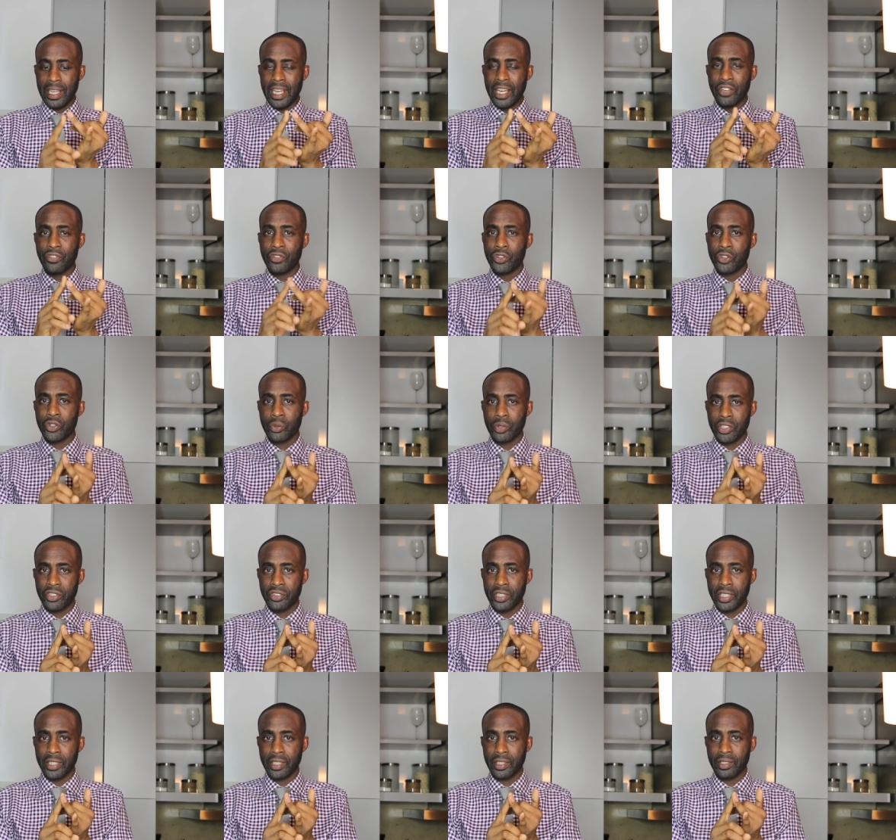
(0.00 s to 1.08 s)
and the
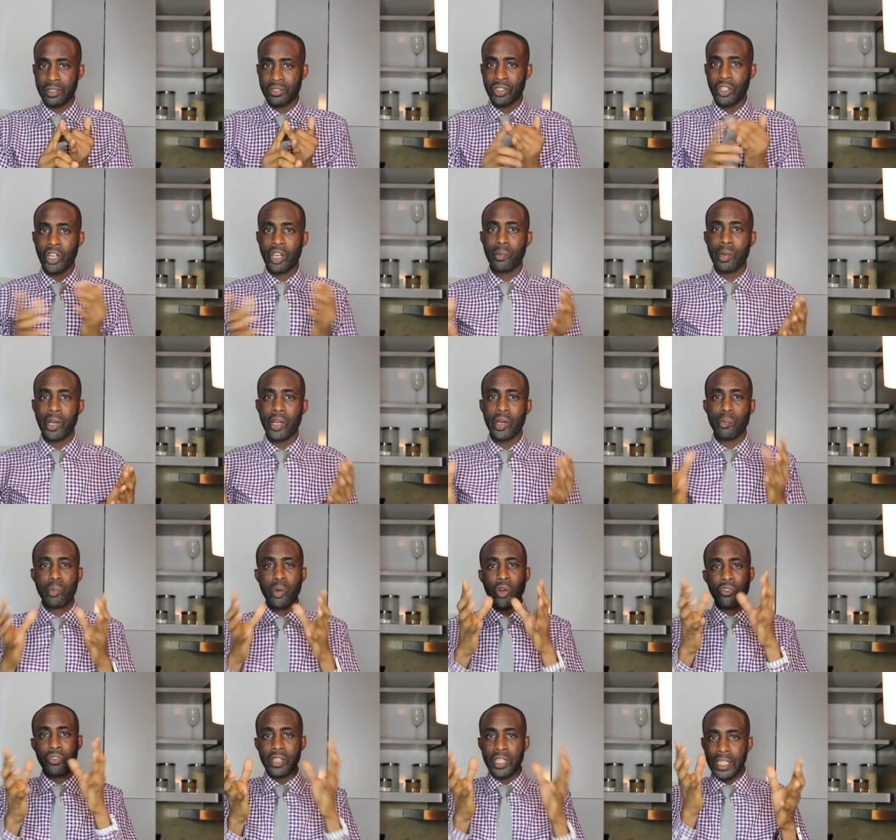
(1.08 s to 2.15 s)
futuristic. Talk about a
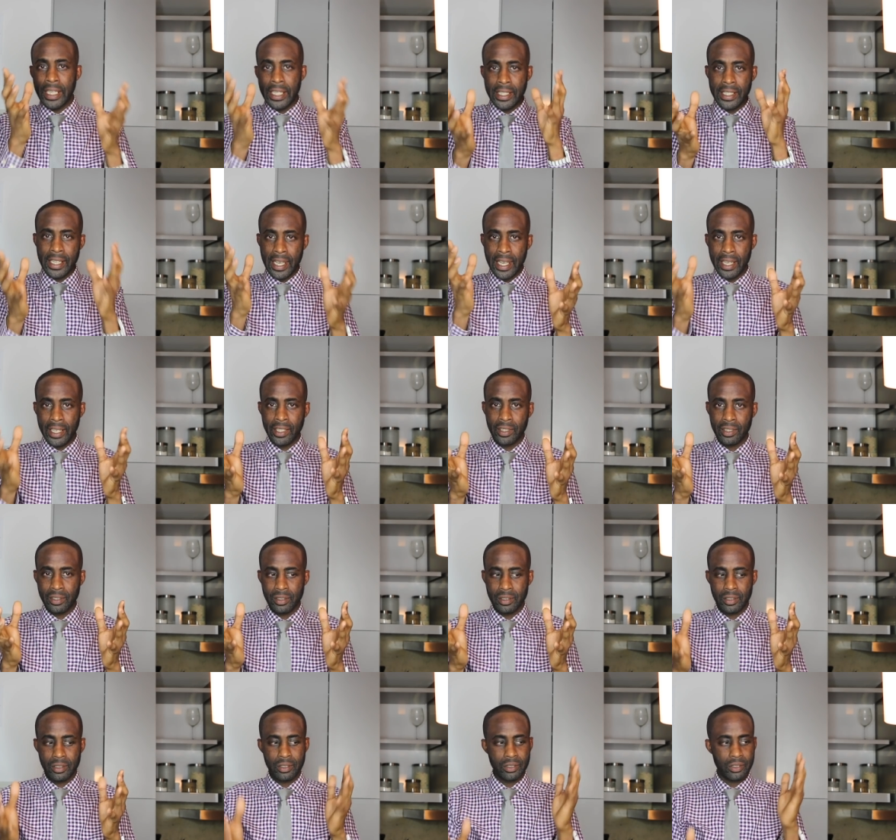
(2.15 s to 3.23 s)
perfect yin-yang.